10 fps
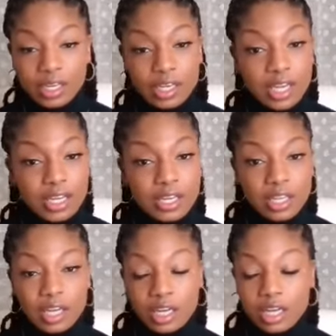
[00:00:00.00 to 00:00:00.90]
in
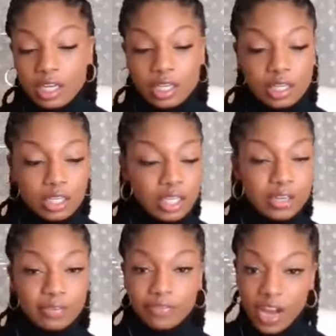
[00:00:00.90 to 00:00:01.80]

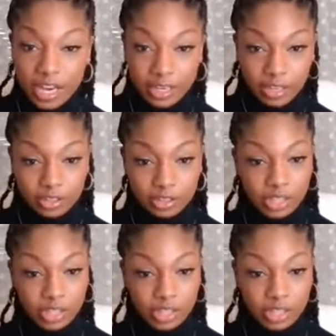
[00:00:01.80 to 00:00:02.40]
the fire,